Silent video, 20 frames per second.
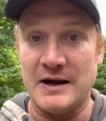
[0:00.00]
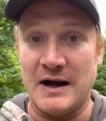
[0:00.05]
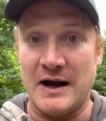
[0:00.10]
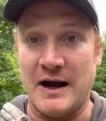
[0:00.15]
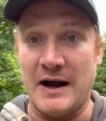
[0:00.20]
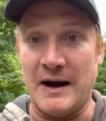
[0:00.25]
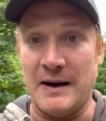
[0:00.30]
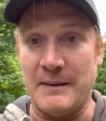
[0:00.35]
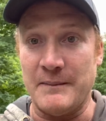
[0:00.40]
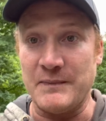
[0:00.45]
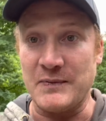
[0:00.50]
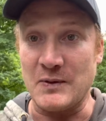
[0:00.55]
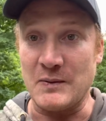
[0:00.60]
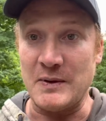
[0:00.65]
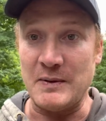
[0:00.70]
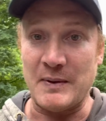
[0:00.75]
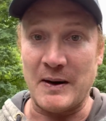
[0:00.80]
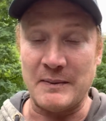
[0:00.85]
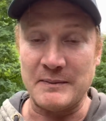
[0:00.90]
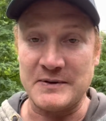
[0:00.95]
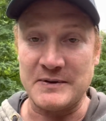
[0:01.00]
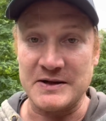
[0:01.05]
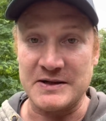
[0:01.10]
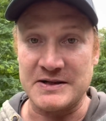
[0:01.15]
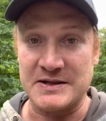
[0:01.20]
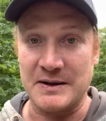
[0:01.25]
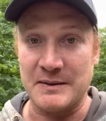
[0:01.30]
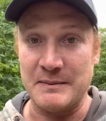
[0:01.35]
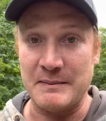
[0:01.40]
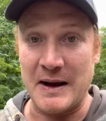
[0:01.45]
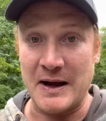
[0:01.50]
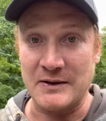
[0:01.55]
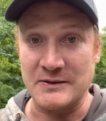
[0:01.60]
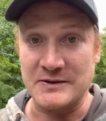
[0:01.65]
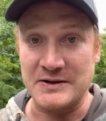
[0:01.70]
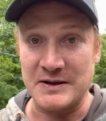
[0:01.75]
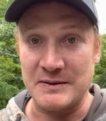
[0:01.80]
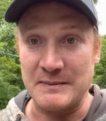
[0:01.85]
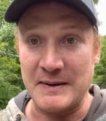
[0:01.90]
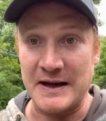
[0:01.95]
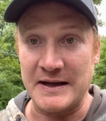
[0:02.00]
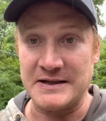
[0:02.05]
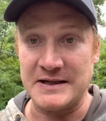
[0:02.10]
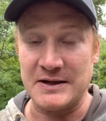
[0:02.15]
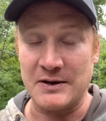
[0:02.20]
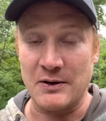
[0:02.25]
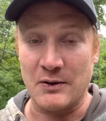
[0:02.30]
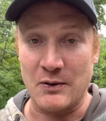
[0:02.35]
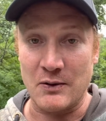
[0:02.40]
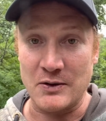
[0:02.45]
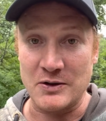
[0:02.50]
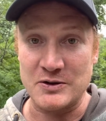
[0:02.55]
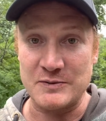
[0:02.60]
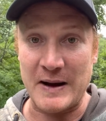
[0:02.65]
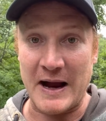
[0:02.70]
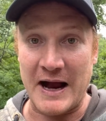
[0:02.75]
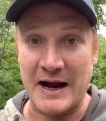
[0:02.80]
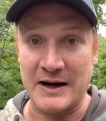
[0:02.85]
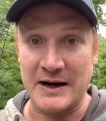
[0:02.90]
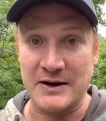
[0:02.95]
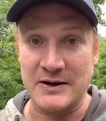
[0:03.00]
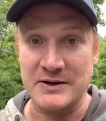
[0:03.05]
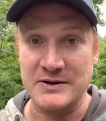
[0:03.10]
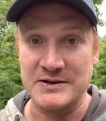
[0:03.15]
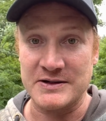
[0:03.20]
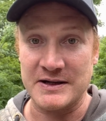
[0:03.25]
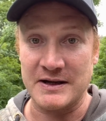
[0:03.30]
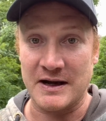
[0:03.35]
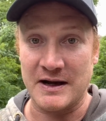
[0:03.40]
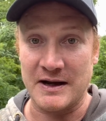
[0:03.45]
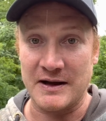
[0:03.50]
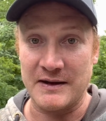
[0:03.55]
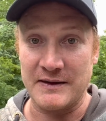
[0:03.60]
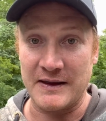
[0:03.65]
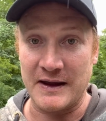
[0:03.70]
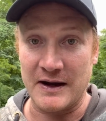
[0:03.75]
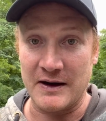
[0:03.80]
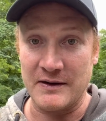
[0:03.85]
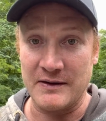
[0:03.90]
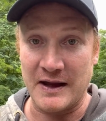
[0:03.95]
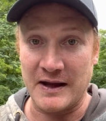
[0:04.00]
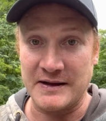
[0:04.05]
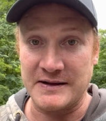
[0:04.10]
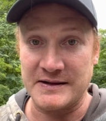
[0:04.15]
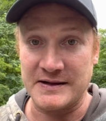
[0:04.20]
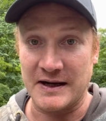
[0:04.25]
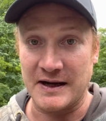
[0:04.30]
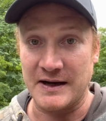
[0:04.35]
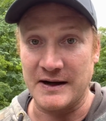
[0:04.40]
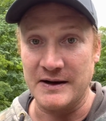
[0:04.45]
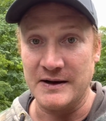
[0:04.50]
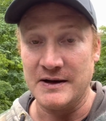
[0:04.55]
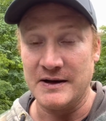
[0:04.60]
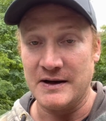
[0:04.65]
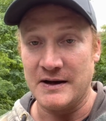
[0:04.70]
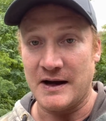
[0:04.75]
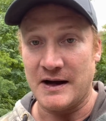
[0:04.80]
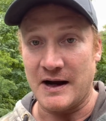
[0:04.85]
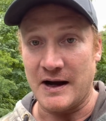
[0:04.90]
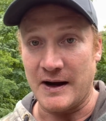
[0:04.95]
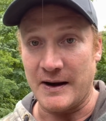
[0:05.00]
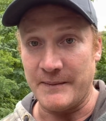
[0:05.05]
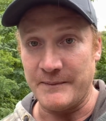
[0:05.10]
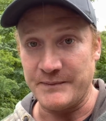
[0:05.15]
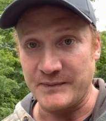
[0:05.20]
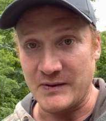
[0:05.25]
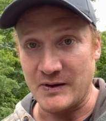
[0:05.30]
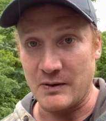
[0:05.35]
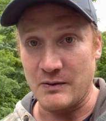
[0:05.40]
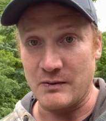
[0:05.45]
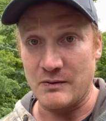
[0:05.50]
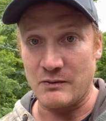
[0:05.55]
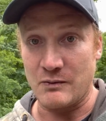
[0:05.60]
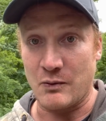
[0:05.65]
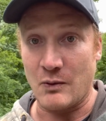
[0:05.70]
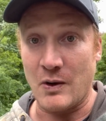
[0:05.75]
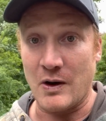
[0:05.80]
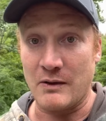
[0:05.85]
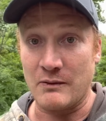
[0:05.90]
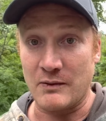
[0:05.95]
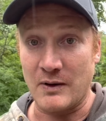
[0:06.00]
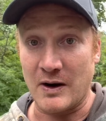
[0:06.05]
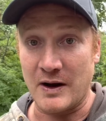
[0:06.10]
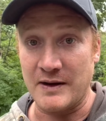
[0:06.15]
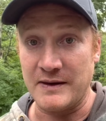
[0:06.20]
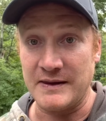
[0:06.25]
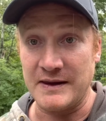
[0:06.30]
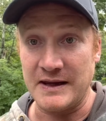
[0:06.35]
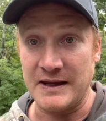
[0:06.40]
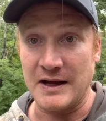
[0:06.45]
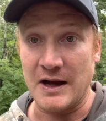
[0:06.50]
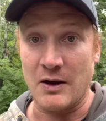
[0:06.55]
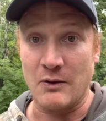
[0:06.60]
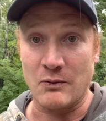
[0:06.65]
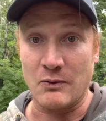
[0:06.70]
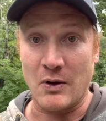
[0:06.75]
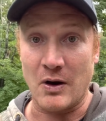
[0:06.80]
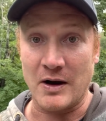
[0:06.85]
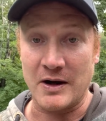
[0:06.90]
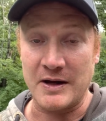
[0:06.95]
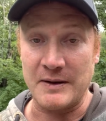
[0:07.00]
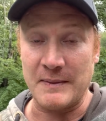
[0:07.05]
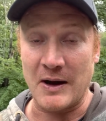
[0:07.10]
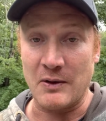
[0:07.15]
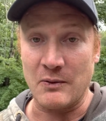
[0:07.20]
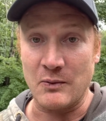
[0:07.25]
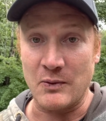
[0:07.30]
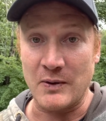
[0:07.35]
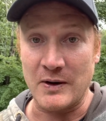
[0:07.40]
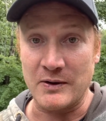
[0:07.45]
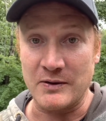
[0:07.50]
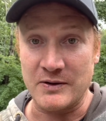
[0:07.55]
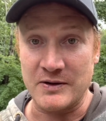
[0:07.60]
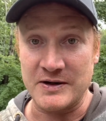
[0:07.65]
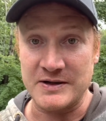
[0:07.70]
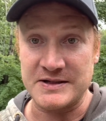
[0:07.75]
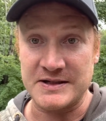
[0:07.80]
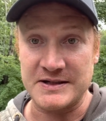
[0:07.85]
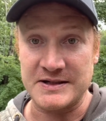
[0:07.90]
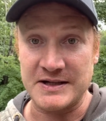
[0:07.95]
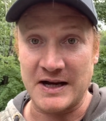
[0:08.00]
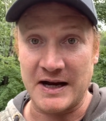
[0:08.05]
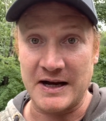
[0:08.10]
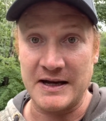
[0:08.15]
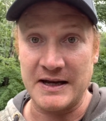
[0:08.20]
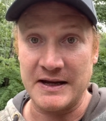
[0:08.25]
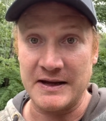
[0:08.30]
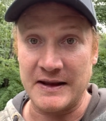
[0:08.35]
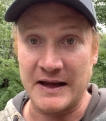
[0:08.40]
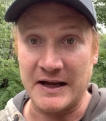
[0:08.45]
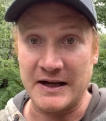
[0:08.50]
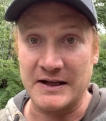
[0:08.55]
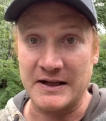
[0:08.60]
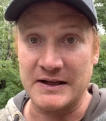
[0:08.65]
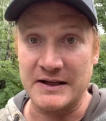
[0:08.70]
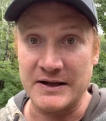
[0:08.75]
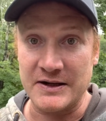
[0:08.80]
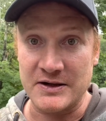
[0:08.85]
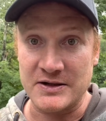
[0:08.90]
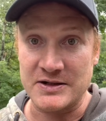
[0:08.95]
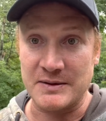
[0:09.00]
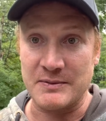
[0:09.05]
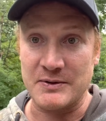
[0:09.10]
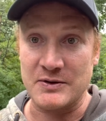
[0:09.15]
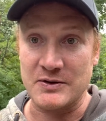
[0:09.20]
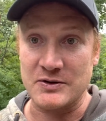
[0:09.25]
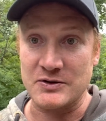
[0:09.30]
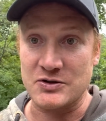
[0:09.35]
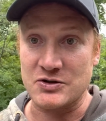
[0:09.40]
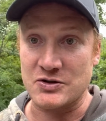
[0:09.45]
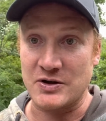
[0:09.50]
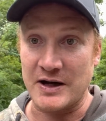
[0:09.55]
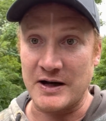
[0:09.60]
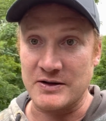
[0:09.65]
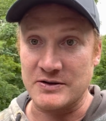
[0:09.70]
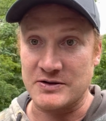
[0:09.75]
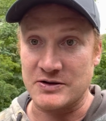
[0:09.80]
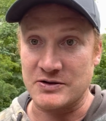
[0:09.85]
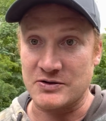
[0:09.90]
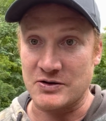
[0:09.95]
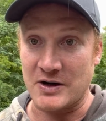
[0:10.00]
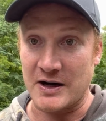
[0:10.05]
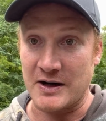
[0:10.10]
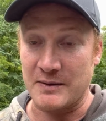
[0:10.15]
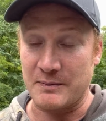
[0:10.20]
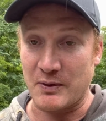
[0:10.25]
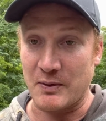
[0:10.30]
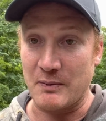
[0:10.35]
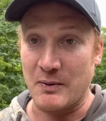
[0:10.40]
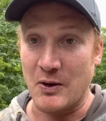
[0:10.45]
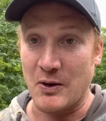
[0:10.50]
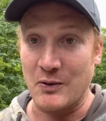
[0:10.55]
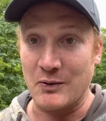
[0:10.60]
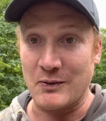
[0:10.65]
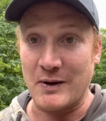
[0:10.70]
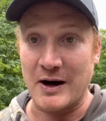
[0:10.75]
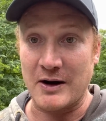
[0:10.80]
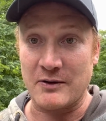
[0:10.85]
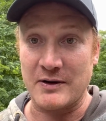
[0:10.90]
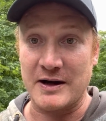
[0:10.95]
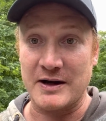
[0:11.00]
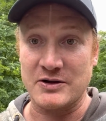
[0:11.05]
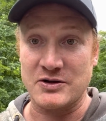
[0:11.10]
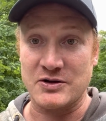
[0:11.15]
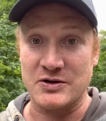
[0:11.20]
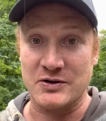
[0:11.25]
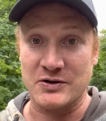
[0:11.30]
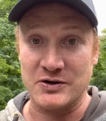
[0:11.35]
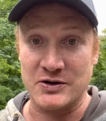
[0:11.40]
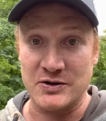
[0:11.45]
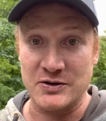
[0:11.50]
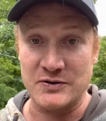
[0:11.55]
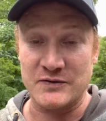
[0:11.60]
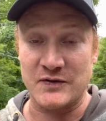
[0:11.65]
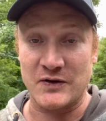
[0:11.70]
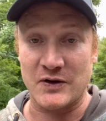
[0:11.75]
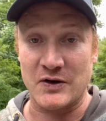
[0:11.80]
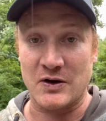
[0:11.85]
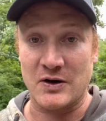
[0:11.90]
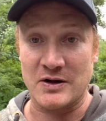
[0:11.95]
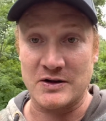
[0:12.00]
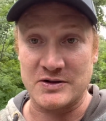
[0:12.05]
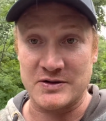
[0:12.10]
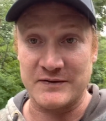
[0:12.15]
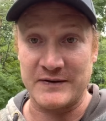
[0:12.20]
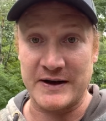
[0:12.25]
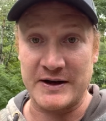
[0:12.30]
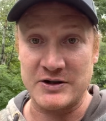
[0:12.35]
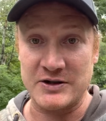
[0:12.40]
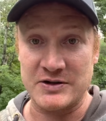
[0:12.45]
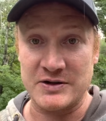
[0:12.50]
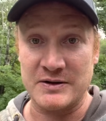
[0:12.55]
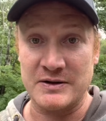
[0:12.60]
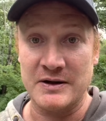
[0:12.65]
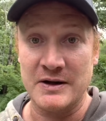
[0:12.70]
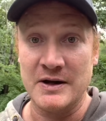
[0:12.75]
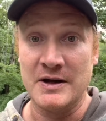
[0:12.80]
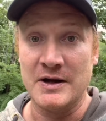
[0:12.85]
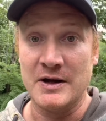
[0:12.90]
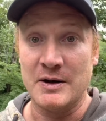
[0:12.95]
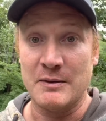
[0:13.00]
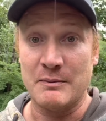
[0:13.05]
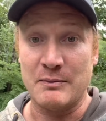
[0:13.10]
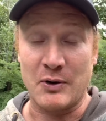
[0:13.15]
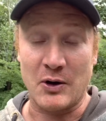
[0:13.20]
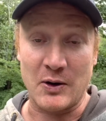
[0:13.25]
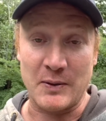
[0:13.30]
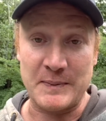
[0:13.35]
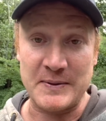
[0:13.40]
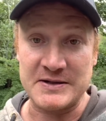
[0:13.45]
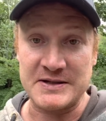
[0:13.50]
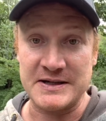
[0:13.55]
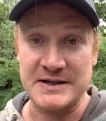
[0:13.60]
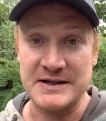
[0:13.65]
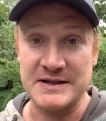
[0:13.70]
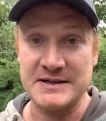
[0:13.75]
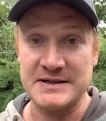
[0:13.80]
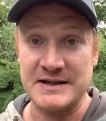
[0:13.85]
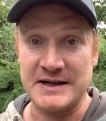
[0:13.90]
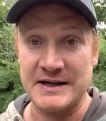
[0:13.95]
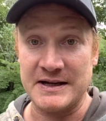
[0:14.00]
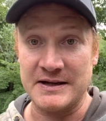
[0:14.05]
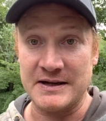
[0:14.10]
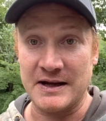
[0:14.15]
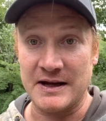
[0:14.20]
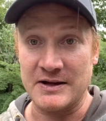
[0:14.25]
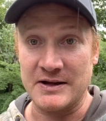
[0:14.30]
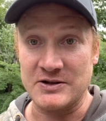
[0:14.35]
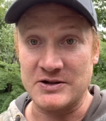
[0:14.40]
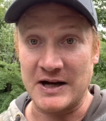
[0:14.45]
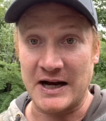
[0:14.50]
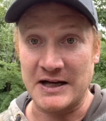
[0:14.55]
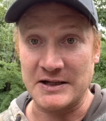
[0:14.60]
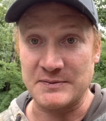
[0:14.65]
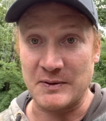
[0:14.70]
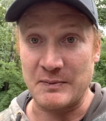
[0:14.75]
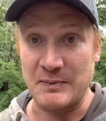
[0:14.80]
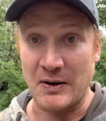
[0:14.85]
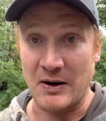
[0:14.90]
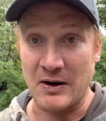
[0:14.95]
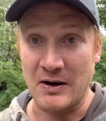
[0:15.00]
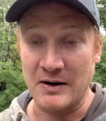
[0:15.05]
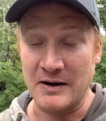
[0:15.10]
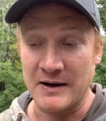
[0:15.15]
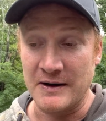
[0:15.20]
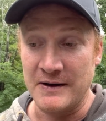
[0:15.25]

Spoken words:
We bumped into some mountain Métis horse packers there that run the Rocky Mountain Wilderness Society, and they clear some of those trails to try to promote recreational use for conservation purposes in Jasper Park.